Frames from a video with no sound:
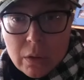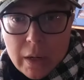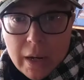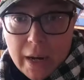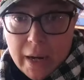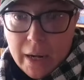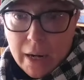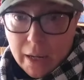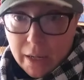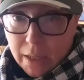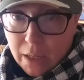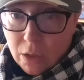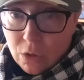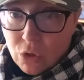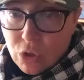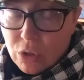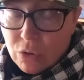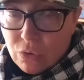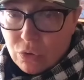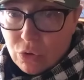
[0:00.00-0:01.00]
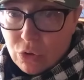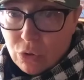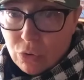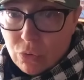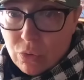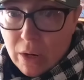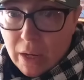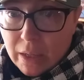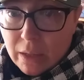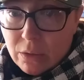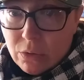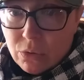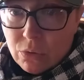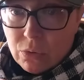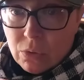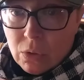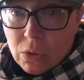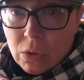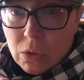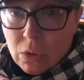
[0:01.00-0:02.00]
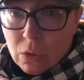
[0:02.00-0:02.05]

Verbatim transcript: and I could just do nice,